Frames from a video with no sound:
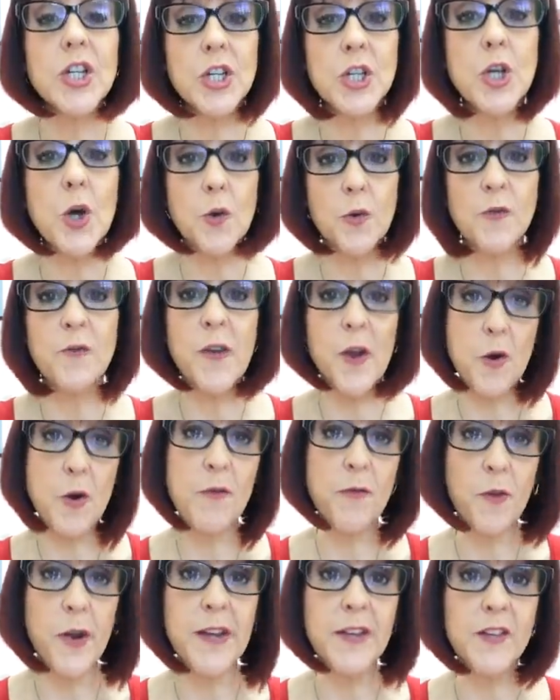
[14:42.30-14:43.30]
those very
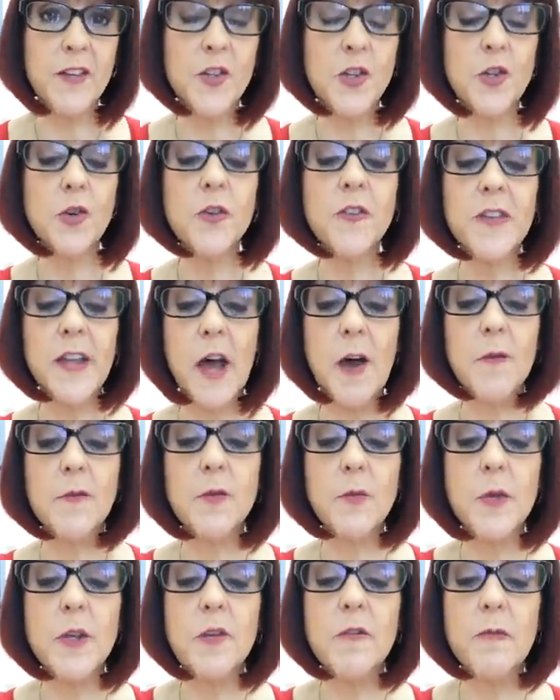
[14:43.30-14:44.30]
phrases
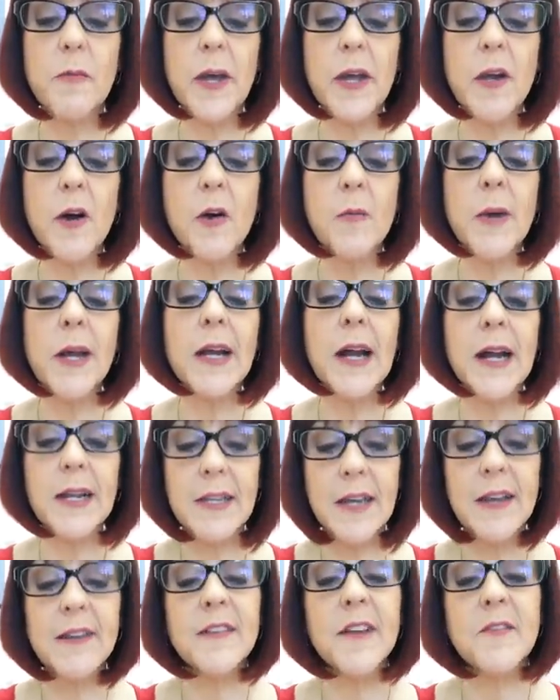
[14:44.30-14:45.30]
yourselves when you've been, oh my
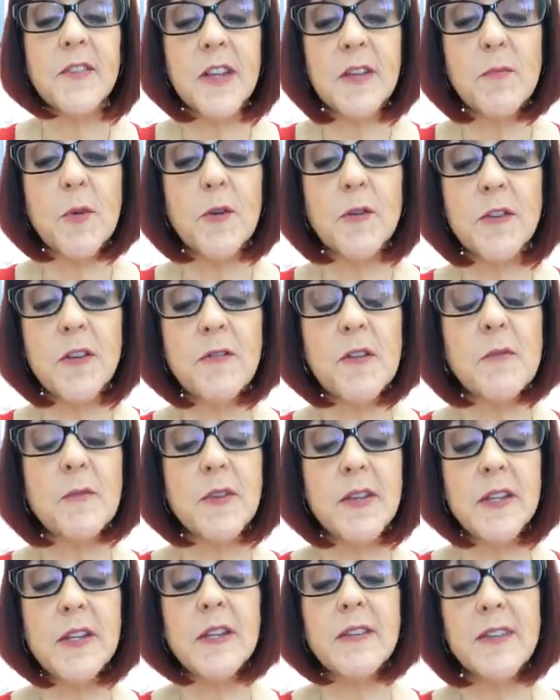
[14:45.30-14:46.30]
God, yes, I've said most of them.
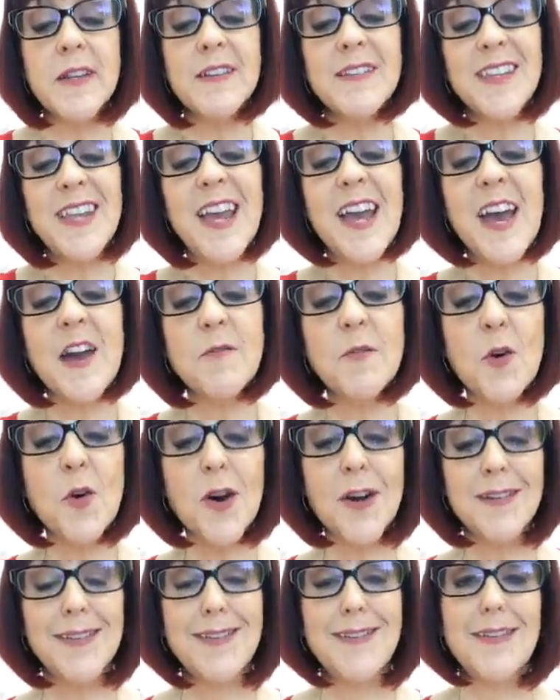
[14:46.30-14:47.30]
Cindy says, yeah,
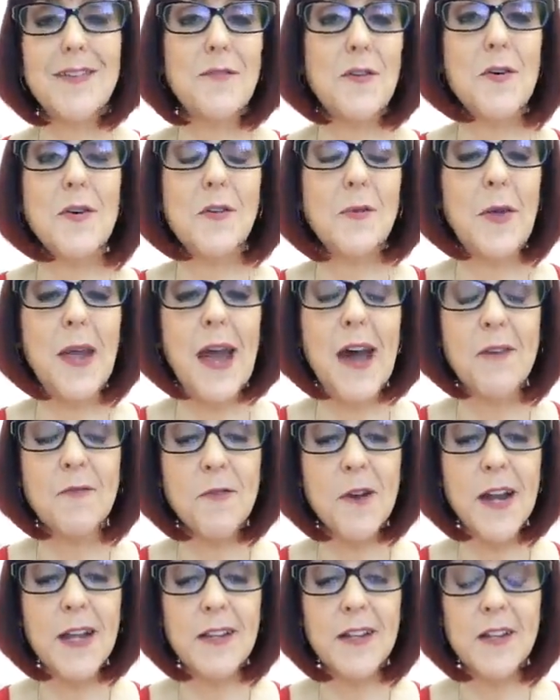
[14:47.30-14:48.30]
of course we have,
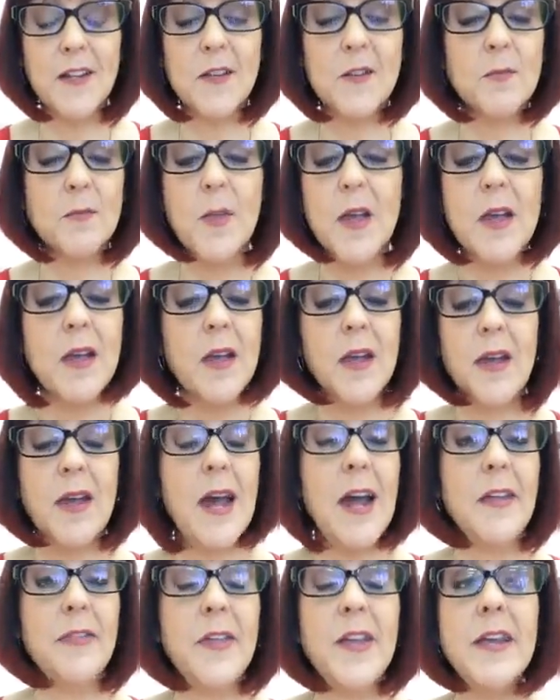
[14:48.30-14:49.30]
right?
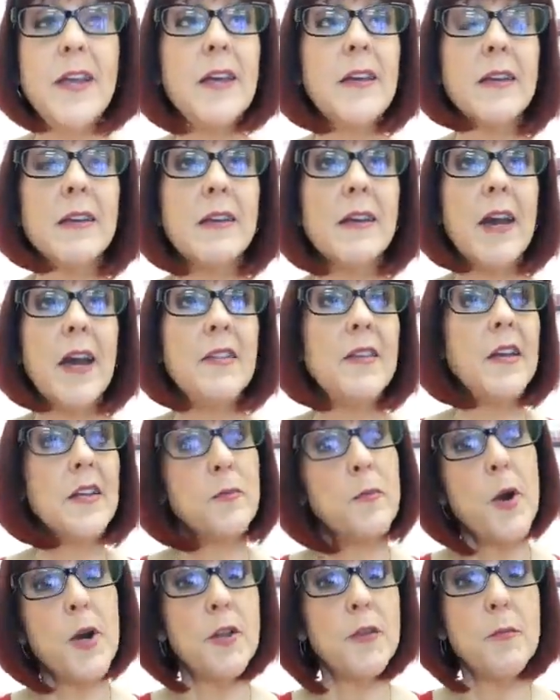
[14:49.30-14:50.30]
I think it's
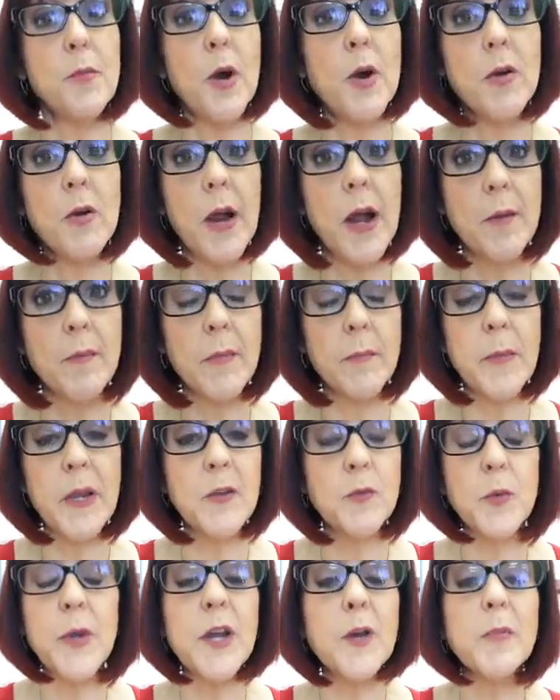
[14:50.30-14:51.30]
part of the program
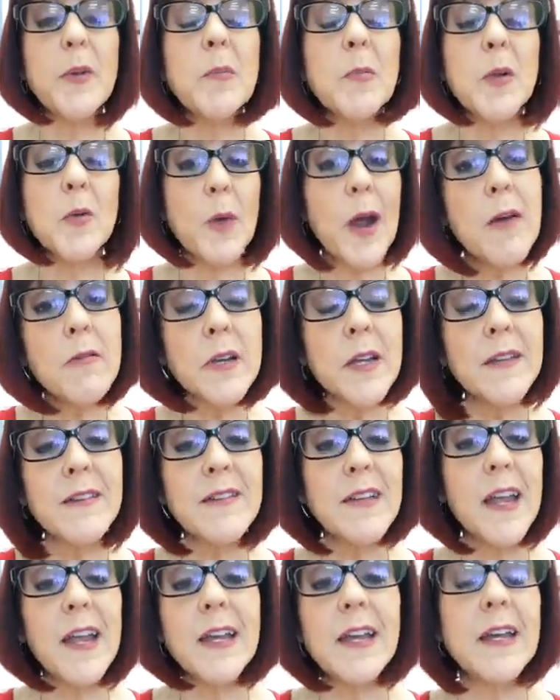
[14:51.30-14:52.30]
because we hear people around us
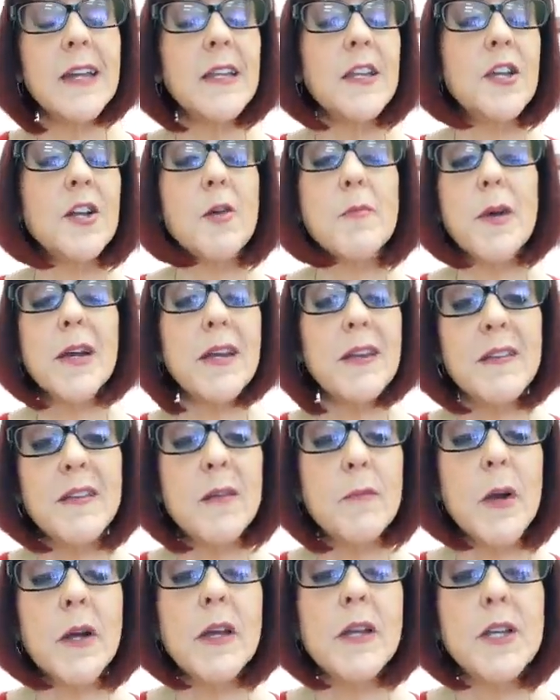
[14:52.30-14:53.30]
saying it, you know, monkey
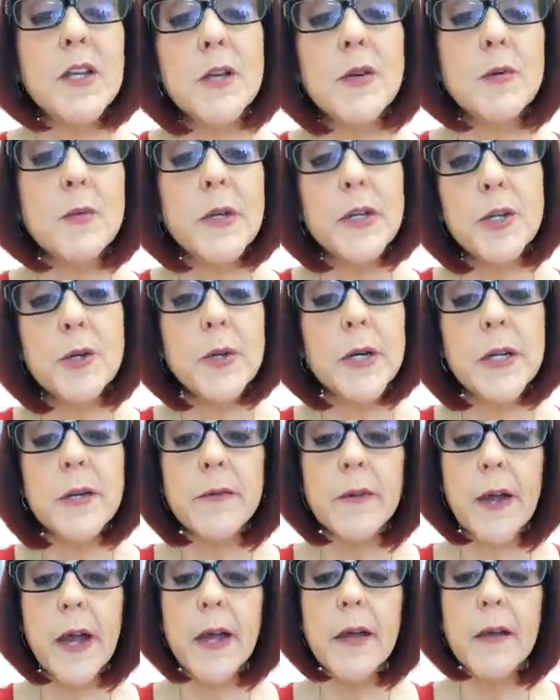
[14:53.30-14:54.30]
see, monkey do, we do it,
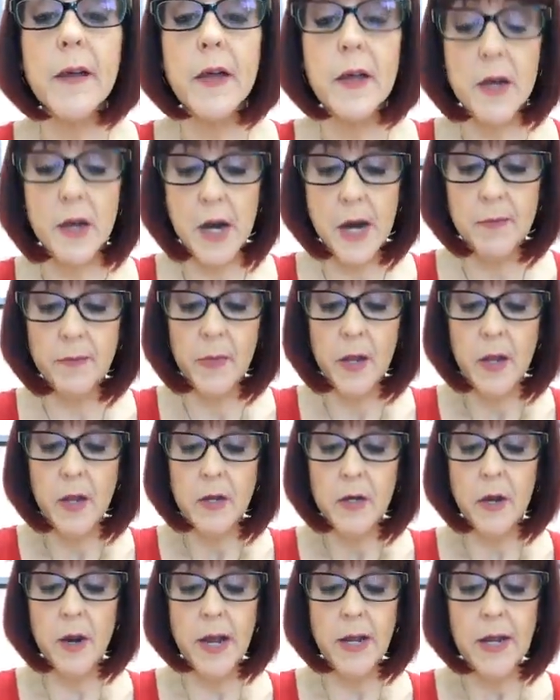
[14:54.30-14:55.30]
okay? All
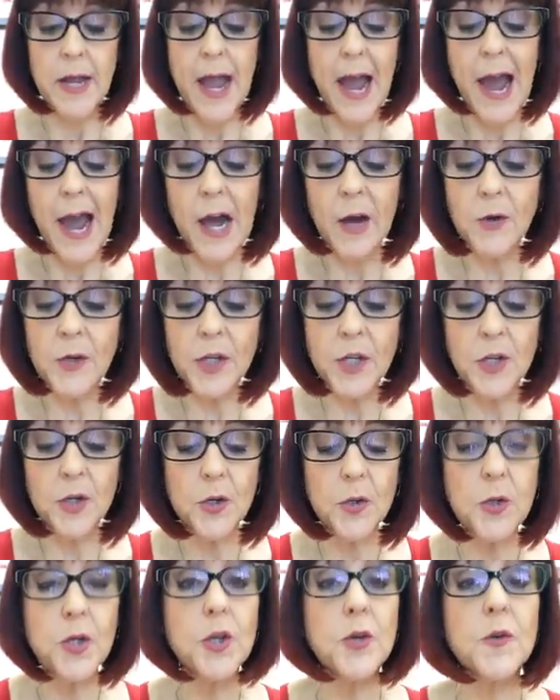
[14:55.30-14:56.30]
right. How do
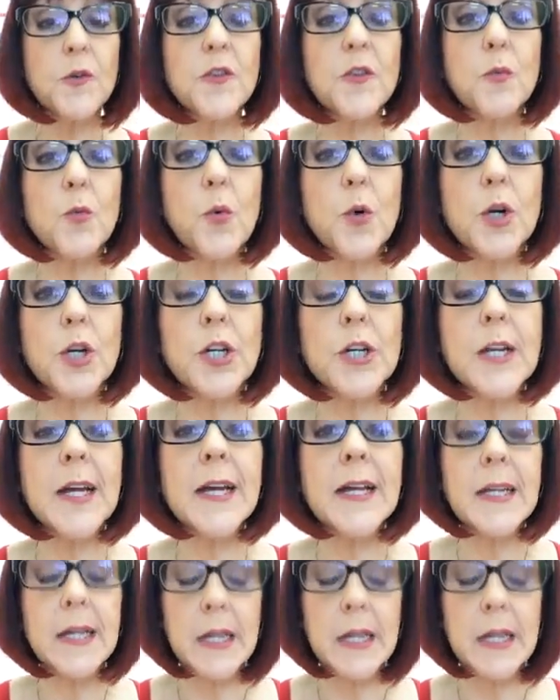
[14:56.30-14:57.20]
you use the word